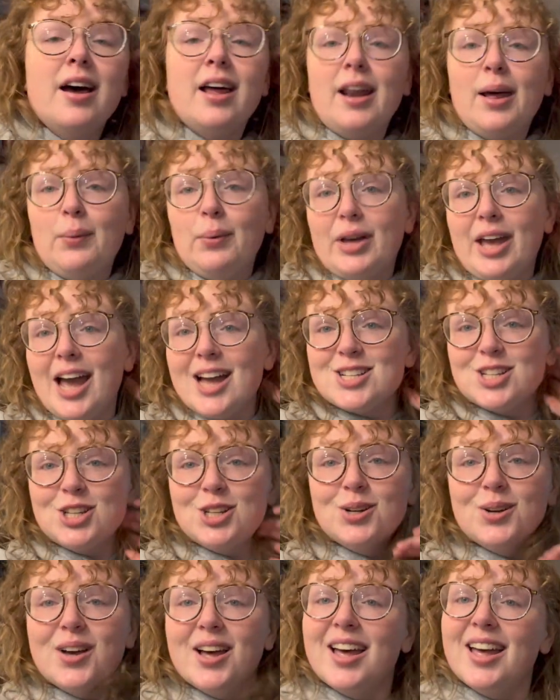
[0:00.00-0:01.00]
And I will catch
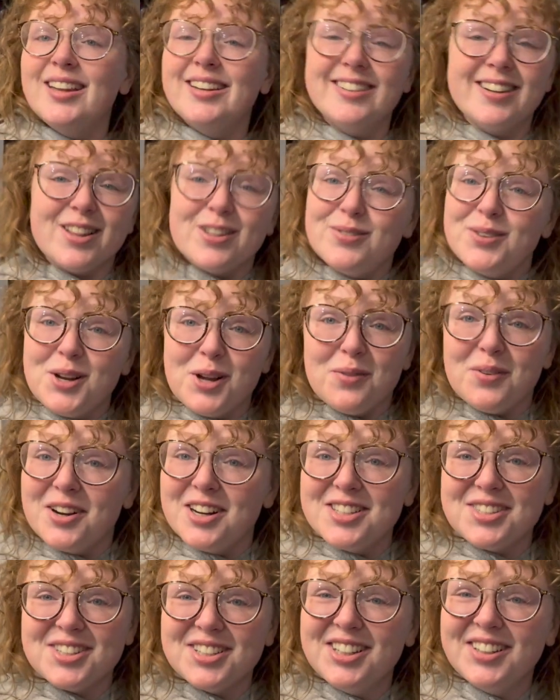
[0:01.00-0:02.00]
you in another video very
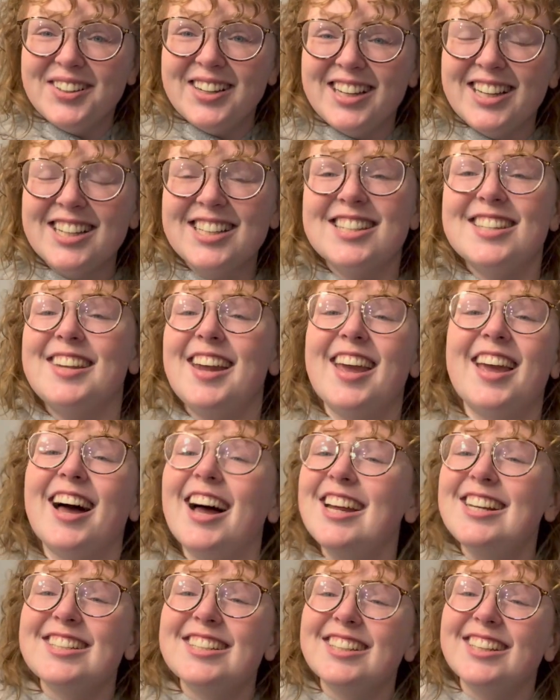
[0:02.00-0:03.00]
soon. Stay
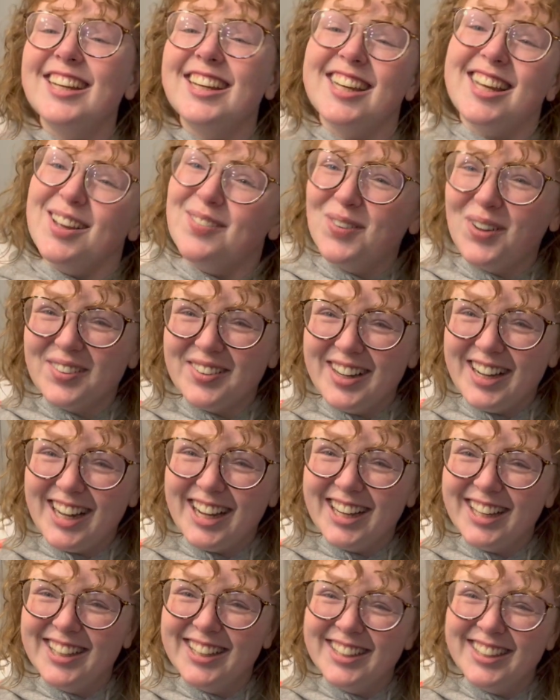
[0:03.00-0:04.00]
kind and keep on
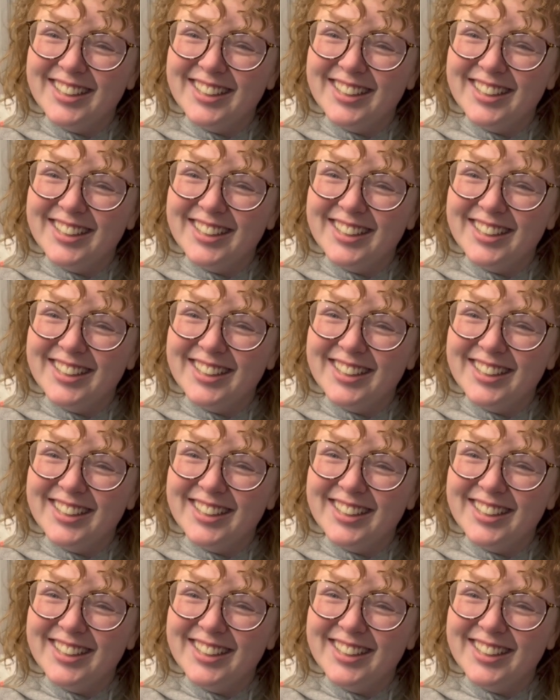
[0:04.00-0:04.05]
reading.